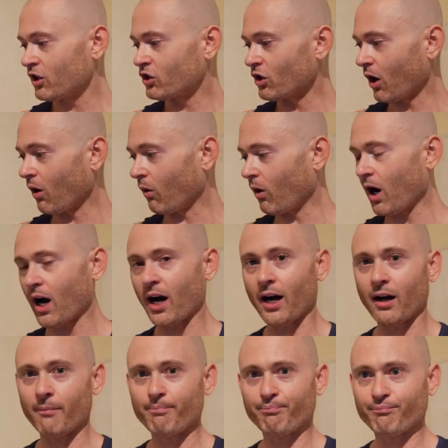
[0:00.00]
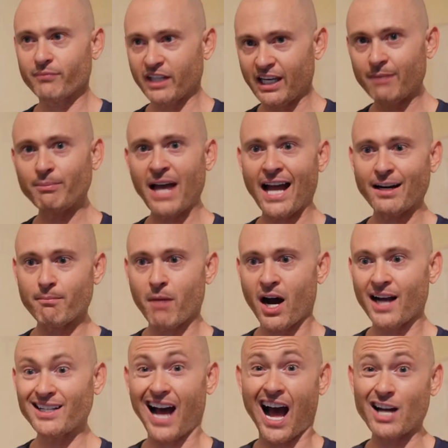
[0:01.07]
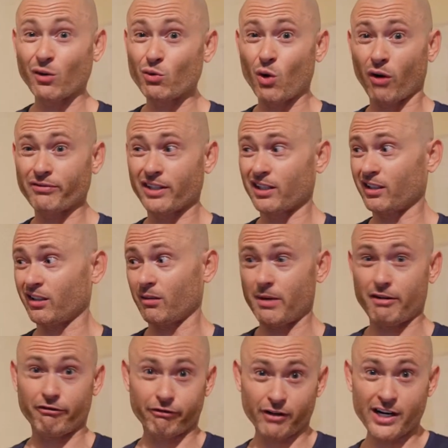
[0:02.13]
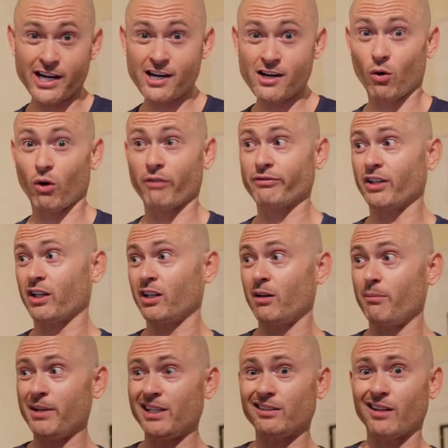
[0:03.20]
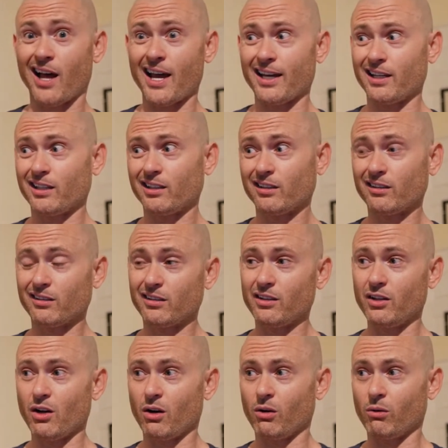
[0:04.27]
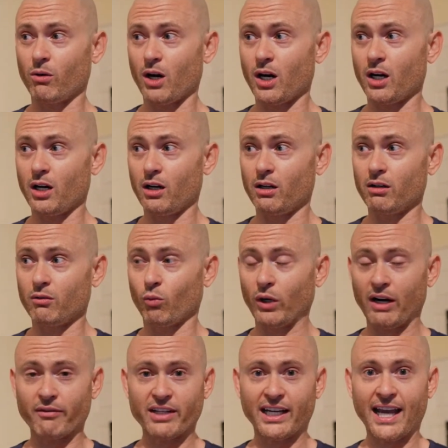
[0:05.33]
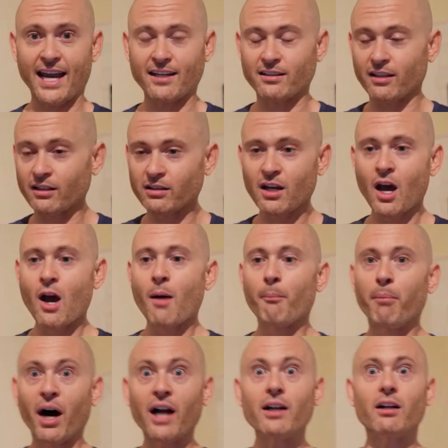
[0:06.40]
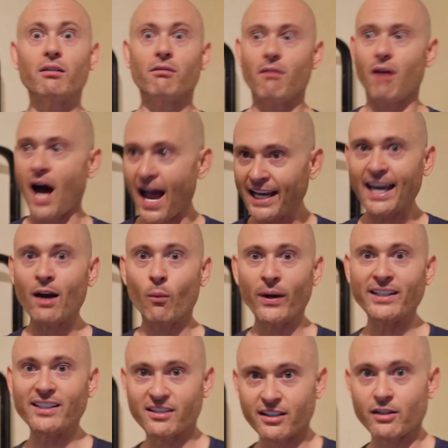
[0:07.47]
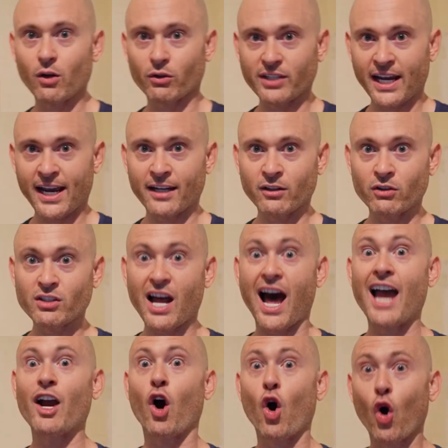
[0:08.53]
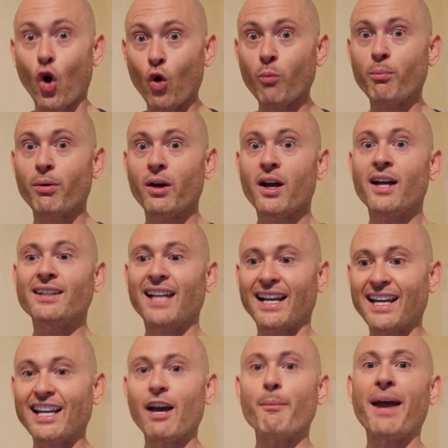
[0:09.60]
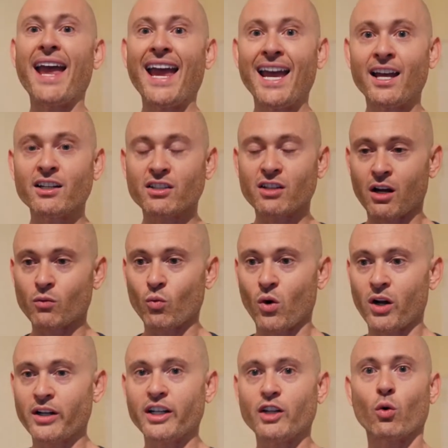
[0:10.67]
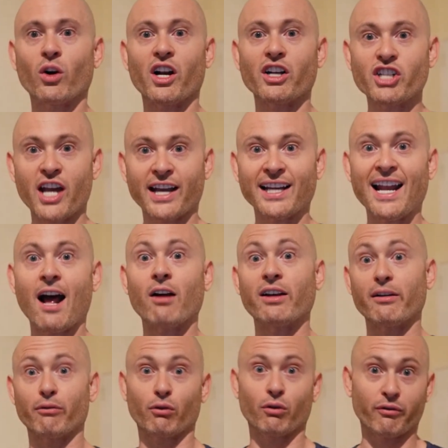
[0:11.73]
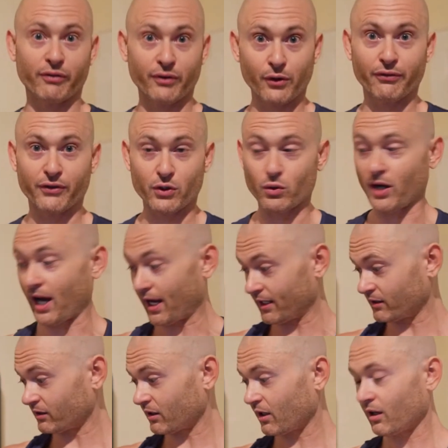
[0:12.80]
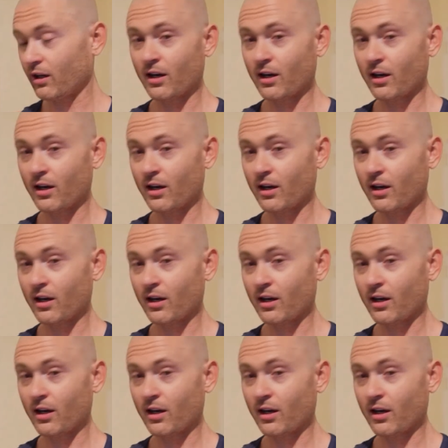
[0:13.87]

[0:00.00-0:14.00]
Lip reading: So keep that in mind. I don't know if they're going to be free or if they're going to be like, whatever the case is, but I can't wait to see those handles. I hope that I could get my hands on one in order to check it out and give a review for you guys.